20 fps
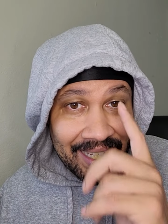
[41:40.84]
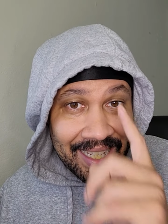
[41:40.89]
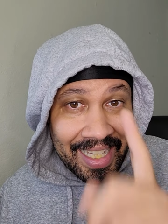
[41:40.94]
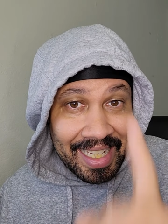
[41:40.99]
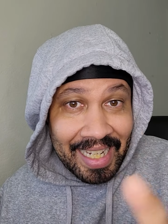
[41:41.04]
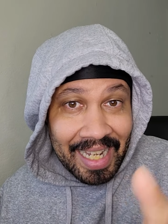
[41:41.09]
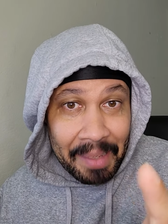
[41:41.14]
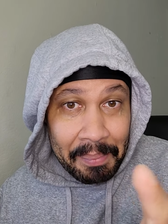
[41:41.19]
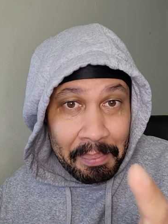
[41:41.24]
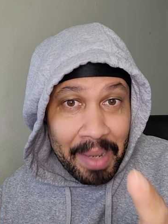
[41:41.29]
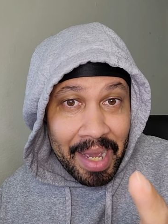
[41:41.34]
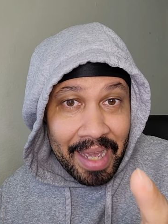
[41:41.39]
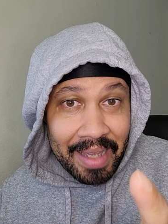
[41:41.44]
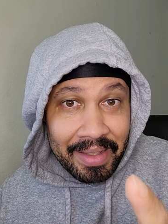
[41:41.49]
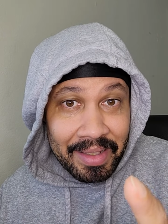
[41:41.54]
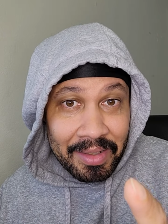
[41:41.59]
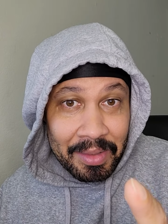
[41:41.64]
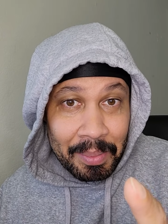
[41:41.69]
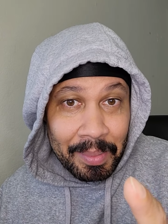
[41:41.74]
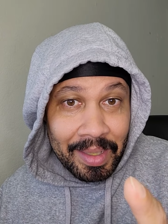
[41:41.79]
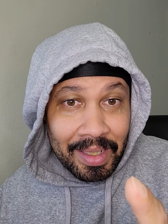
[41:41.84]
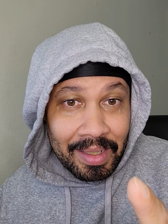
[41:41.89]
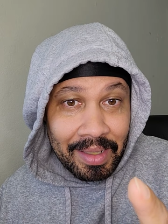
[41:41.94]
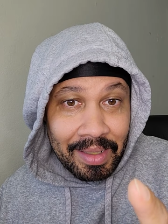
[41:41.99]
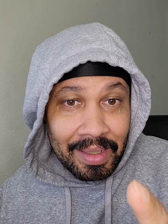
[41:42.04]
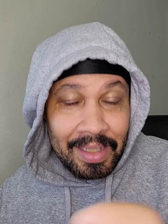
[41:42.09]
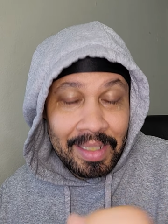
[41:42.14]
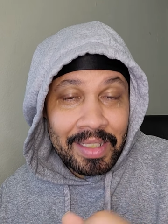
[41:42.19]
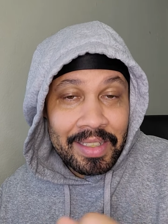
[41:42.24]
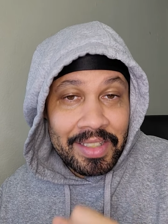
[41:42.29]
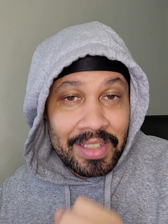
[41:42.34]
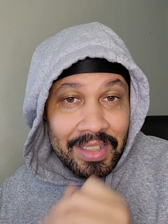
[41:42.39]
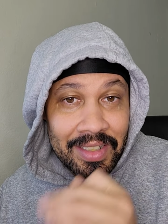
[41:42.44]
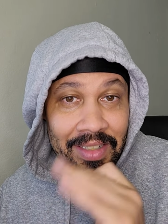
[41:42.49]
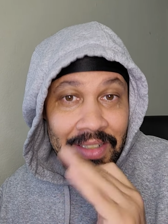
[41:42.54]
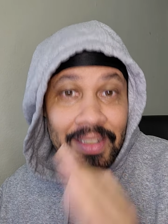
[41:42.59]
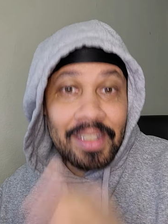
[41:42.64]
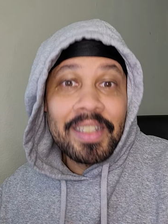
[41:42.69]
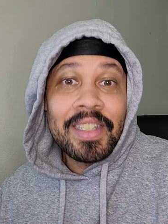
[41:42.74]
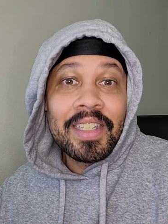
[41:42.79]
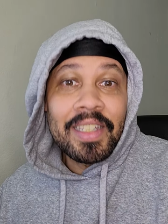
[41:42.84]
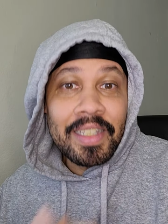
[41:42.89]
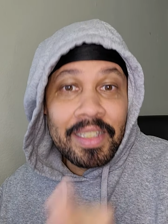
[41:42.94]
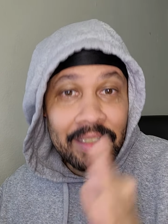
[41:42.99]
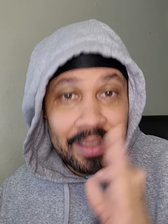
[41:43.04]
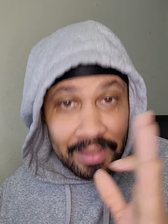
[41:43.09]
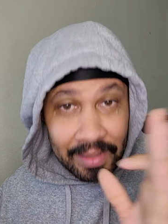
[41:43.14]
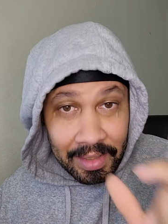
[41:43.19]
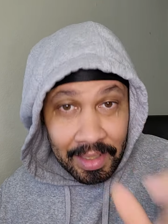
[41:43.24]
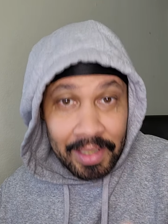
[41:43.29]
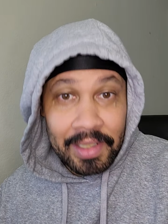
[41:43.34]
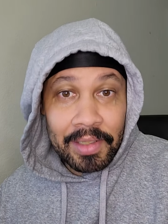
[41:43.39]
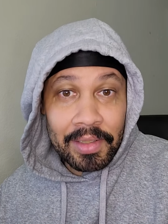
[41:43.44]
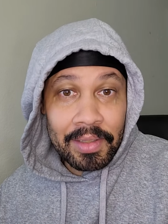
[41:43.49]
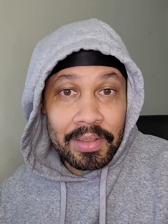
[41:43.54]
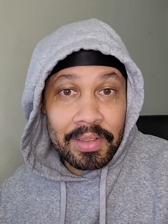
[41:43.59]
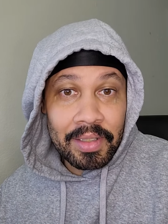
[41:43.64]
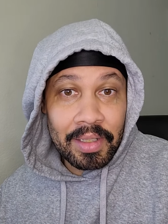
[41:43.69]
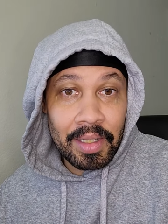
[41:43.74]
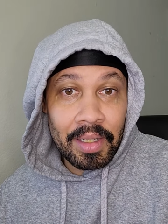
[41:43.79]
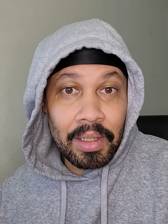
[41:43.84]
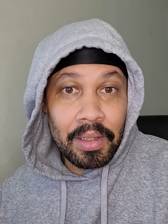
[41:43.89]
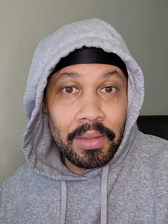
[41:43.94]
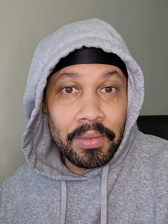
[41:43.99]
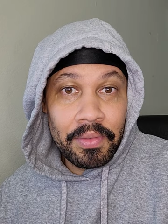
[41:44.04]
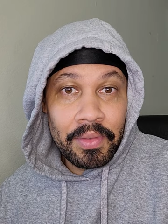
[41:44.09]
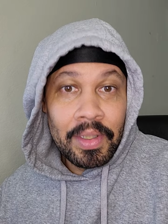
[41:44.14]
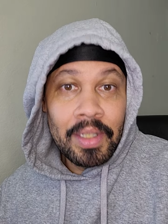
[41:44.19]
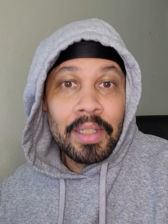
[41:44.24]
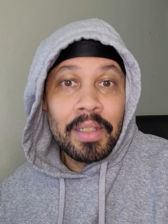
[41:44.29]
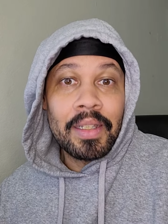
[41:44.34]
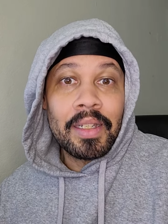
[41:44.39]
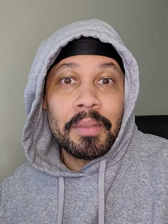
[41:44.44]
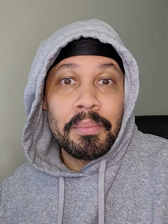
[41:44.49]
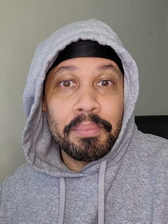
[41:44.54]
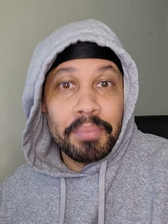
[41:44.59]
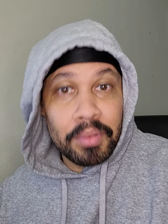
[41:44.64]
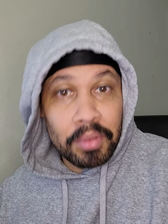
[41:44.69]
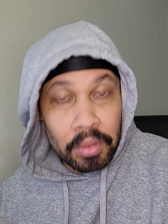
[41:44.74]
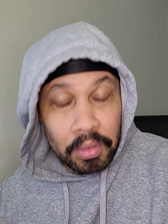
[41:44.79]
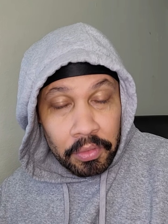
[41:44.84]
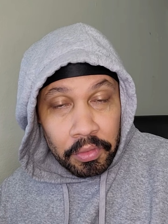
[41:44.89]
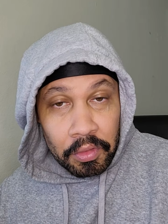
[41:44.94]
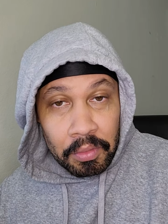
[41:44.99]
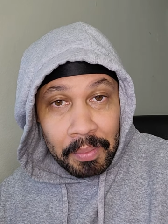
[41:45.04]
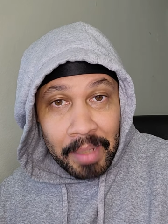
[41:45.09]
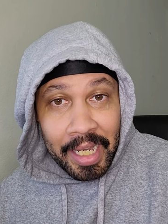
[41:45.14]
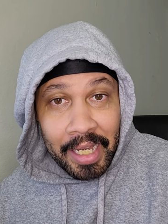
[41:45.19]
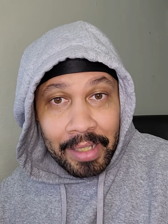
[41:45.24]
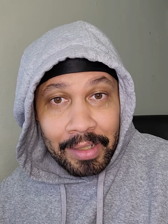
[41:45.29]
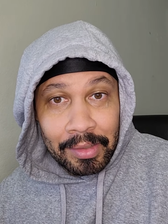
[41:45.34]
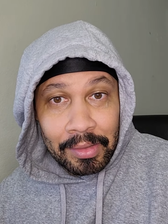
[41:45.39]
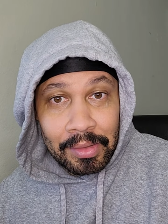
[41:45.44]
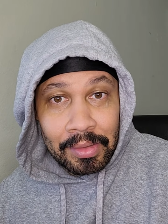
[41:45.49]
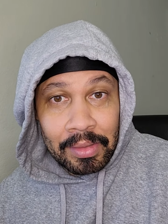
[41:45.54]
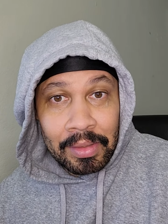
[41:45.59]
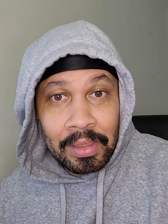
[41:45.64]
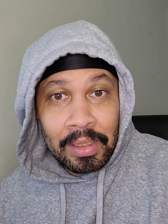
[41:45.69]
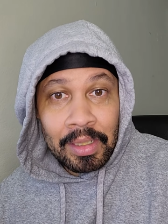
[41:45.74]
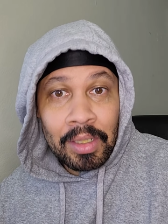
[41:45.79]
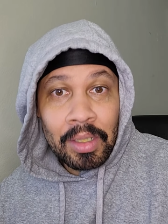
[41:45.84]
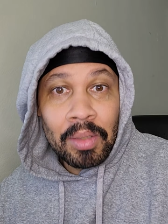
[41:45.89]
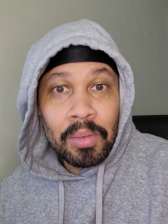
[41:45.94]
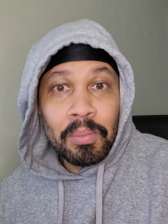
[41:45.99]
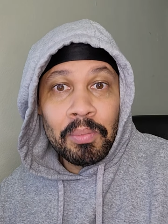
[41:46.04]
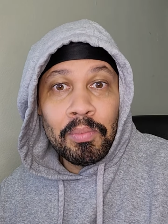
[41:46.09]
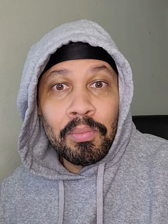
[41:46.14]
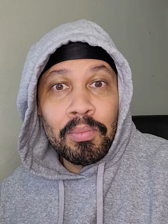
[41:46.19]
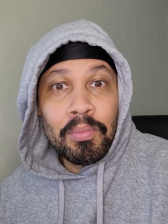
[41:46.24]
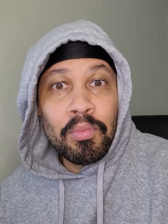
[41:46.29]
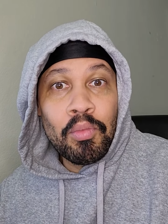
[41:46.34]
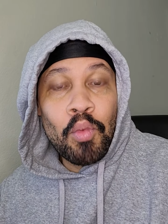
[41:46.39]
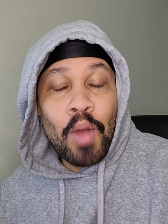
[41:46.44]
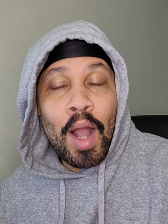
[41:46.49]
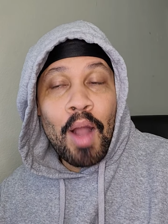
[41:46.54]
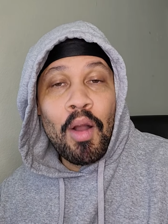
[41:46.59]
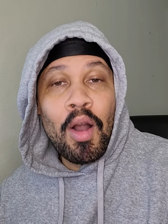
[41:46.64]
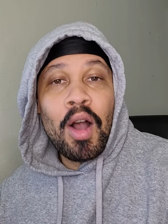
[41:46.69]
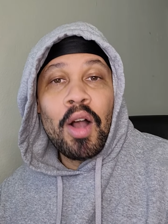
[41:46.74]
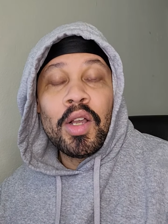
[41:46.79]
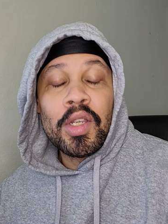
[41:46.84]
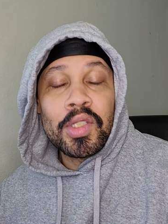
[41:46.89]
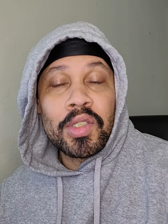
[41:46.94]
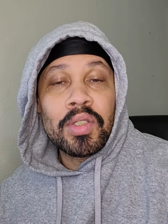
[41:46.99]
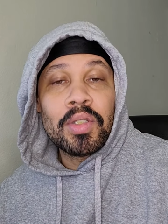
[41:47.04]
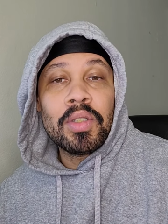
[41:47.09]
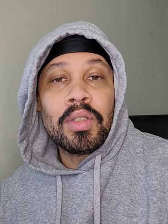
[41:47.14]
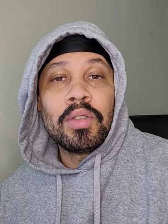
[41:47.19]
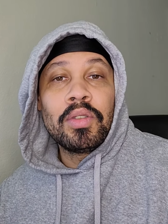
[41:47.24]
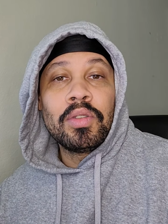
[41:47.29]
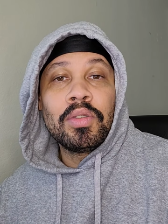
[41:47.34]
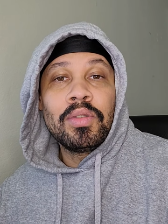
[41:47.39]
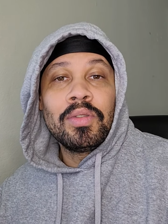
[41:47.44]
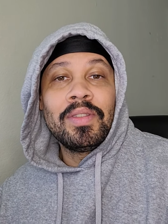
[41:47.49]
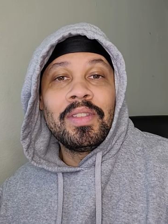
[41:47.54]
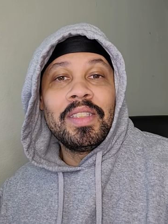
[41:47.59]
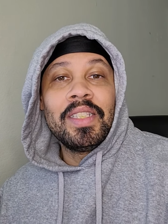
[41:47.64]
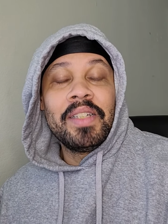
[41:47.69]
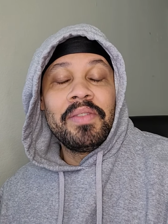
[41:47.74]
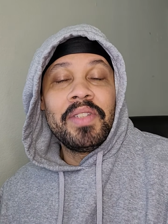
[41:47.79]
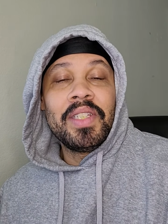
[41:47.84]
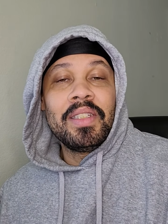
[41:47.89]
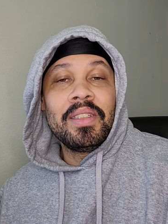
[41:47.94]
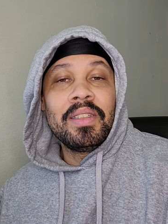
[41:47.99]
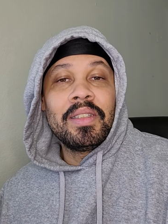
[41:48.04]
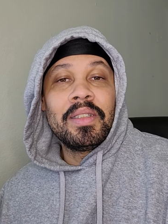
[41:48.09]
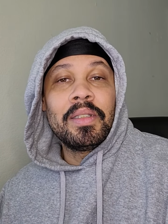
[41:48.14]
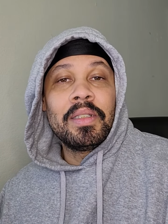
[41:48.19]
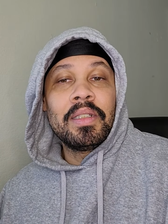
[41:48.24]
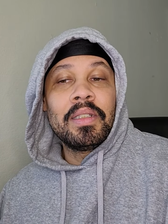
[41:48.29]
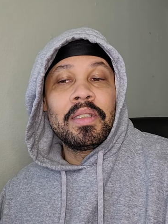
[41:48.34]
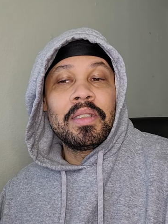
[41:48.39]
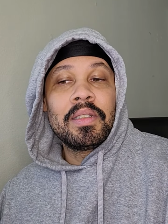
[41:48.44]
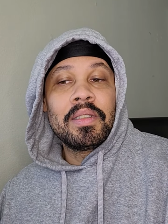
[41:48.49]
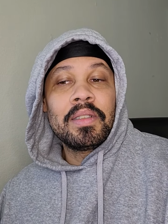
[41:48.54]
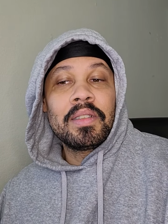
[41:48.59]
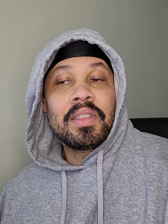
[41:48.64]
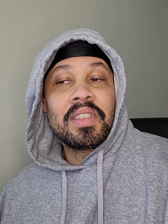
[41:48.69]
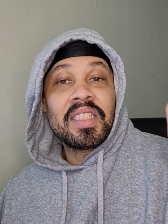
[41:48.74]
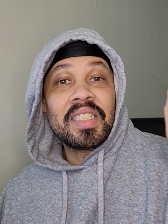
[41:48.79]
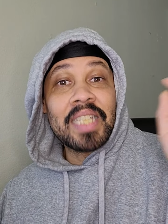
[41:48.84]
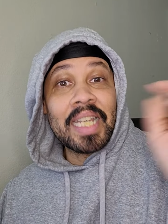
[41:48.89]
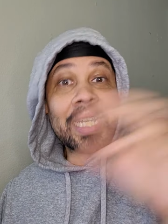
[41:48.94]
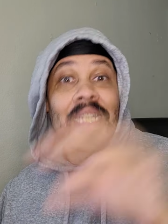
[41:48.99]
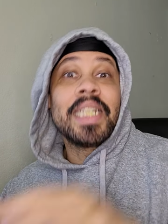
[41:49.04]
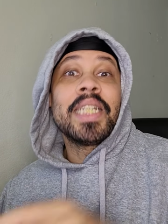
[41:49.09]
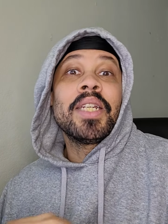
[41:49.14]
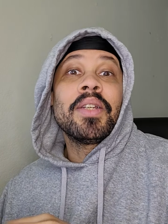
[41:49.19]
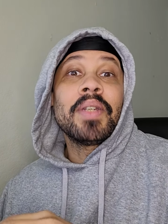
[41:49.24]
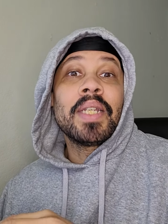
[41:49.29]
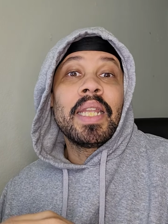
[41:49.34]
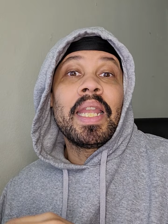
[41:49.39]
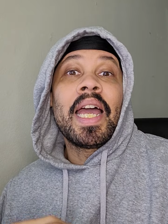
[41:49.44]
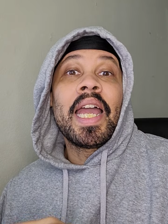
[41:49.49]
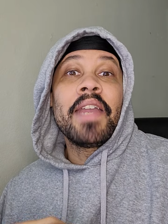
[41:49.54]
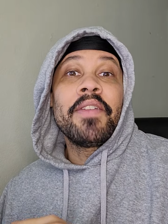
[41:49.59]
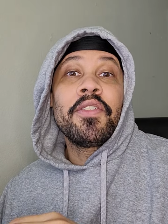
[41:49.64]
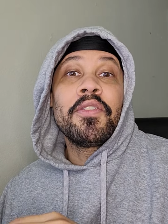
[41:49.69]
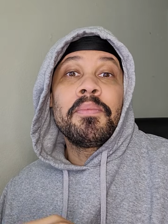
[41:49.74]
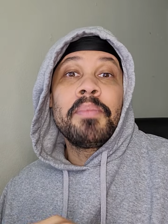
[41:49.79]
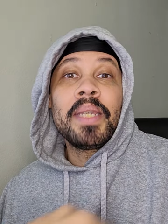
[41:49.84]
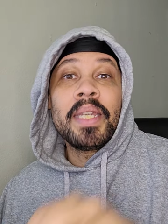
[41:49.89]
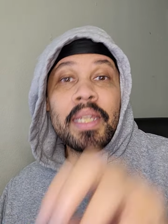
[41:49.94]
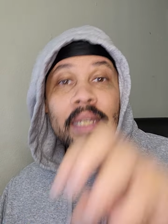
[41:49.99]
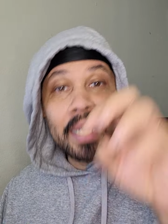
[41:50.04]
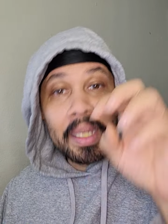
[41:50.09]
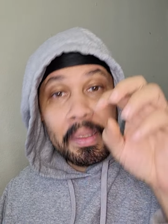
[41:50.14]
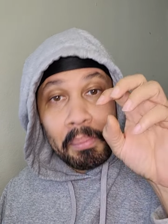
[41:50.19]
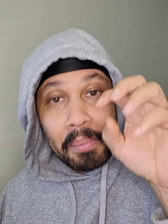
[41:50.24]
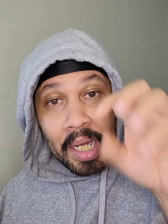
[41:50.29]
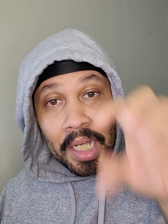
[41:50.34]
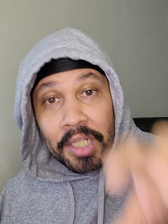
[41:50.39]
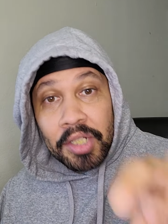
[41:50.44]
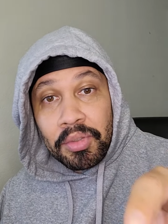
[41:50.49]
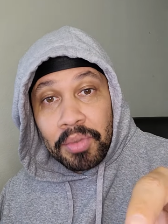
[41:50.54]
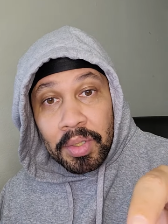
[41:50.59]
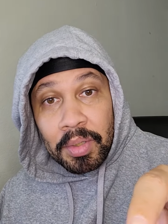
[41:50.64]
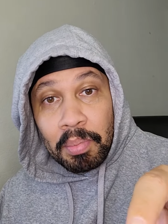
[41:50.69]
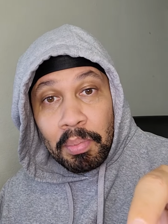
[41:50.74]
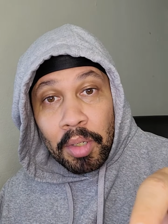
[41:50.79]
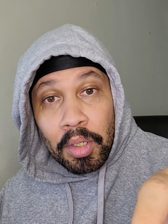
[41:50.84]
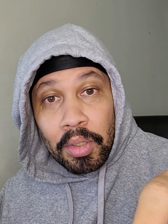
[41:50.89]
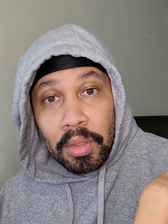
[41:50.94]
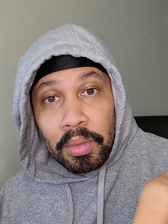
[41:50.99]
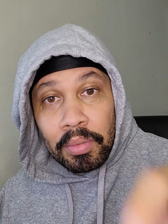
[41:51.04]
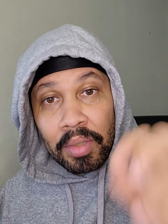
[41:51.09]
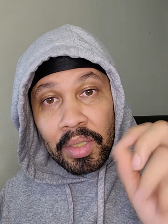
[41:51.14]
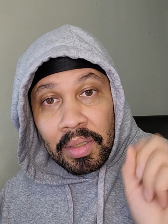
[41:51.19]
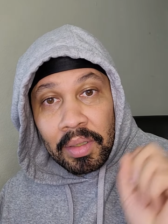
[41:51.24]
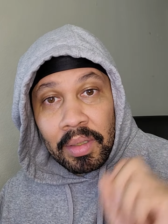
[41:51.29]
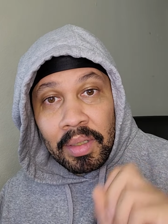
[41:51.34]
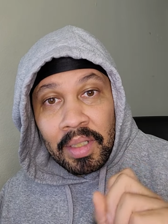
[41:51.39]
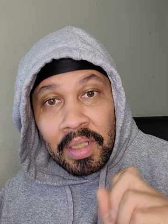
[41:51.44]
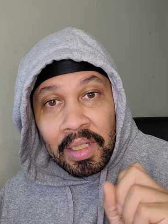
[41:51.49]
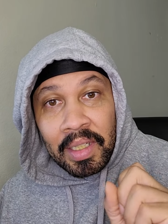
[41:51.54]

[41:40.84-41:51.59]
And that bothers me. She's looking and conducting herself like a beautiful model while also living the secondary life of being a monstrous murderer.